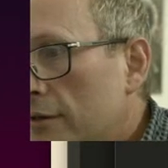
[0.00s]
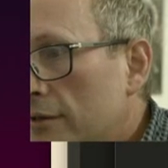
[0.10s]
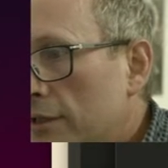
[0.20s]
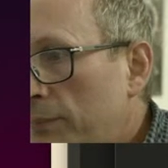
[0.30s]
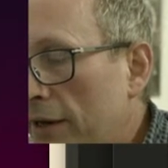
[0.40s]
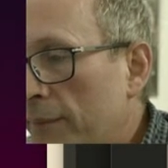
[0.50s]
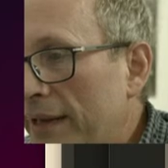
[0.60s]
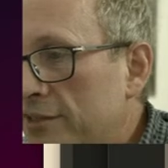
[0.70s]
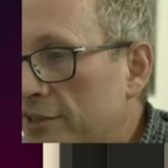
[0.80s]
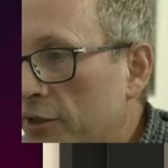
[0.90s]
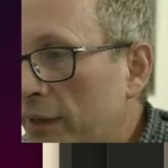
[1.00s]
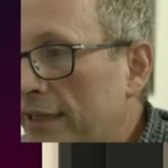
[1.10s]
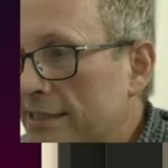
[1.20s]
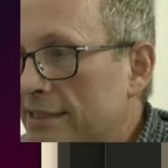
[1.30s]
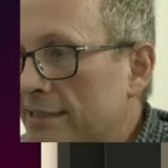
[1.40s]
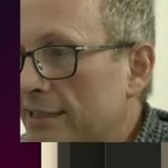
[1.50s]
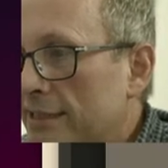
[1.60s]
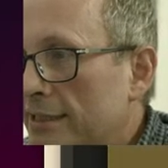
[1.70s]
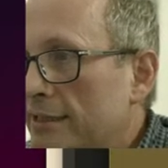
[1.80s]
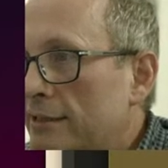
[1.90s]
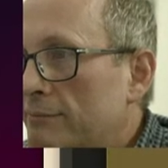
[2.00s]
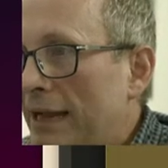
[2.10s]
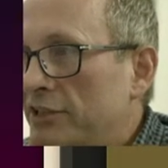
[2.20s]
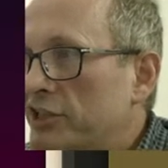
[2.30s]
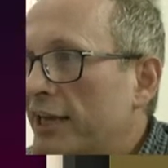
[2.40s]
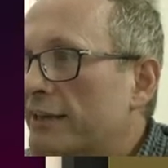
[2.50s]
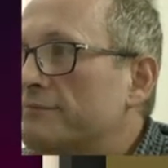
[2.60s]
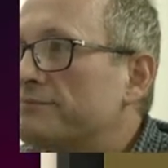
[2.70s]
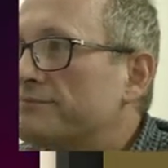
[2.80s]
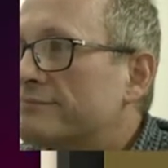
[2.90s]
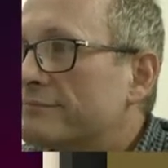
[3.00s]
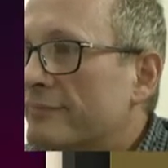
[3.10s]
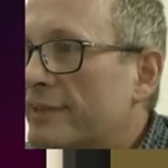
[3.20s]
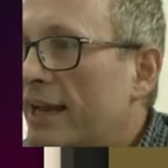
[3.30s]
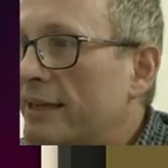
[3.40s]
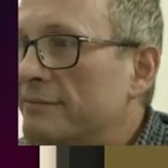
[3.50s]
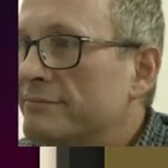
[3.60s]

the pyramid to do its magic. Okay?